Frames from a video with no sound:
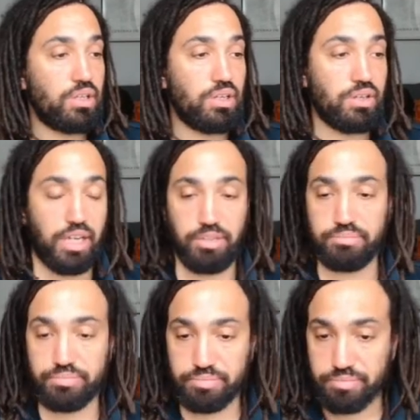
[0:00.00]
Okay.
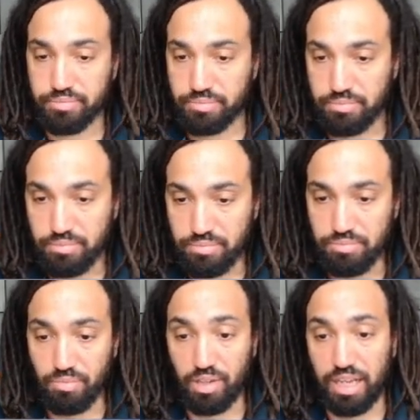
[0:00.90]

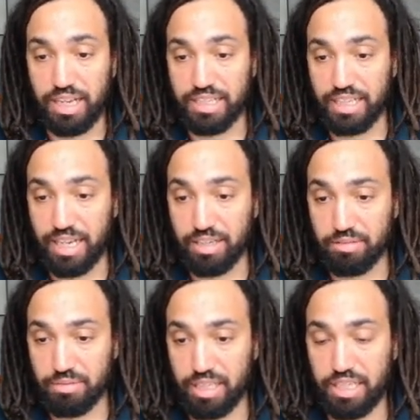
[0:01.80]
And again,
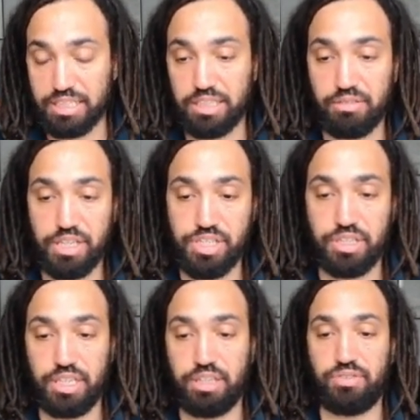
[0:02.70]
the
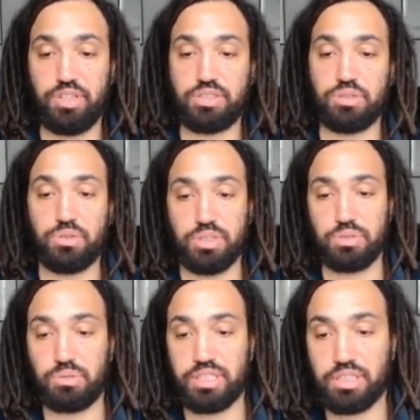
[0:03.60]
acceleration in the vertical is
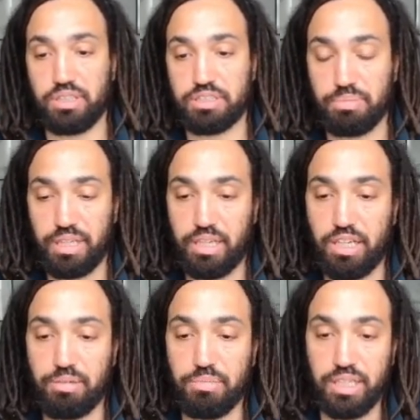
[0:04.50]
always going to be
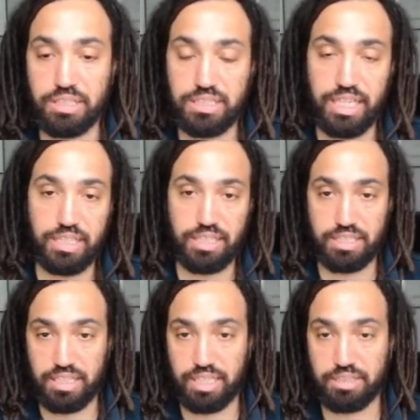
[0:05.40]
minus 10 in this
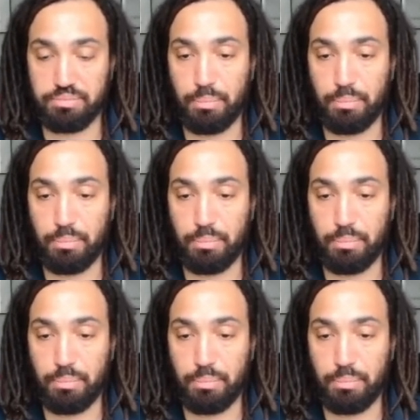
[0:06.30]
case.